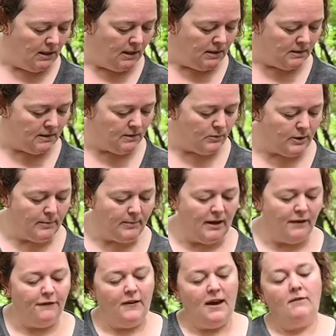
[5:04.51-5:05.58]
This is one of
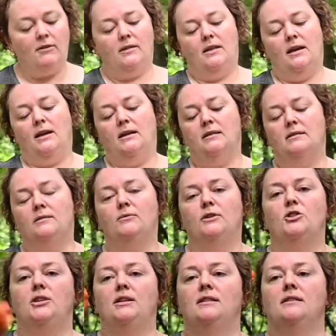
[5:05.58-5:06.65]
my favorite things,
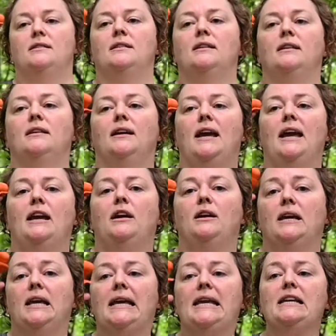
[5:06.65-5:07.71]
which is a
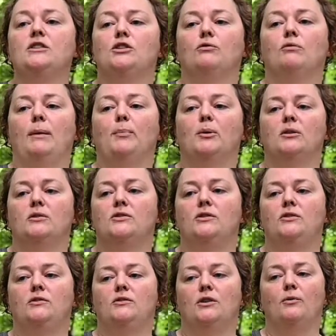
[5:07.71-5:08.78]
heat gripper
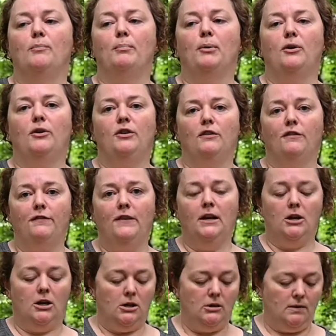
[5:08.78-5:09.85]
so you don't burn your
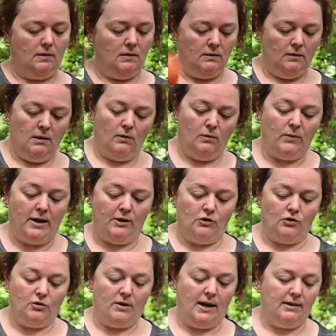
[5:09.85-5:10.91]
fingers when you're
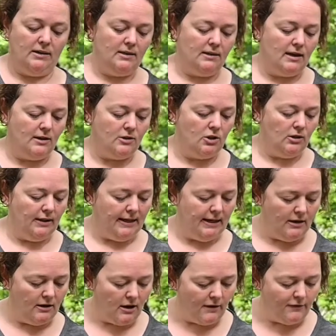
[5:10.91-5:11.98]
trying to touch a
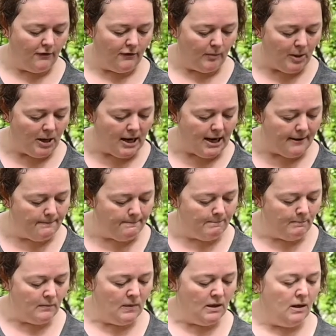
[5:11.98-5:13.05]
lid off of a pot.
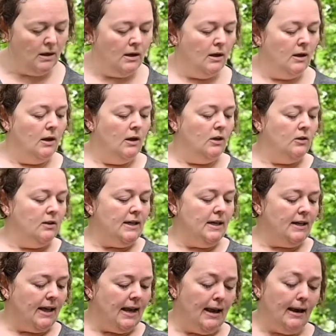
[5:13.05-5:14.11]
You'll
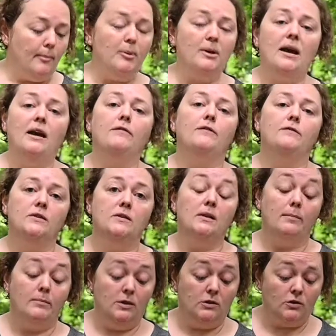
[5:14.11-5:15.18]
need a camp knife of
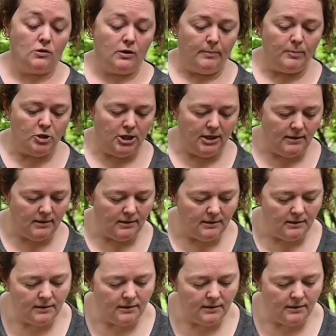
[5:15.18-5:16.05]
some description.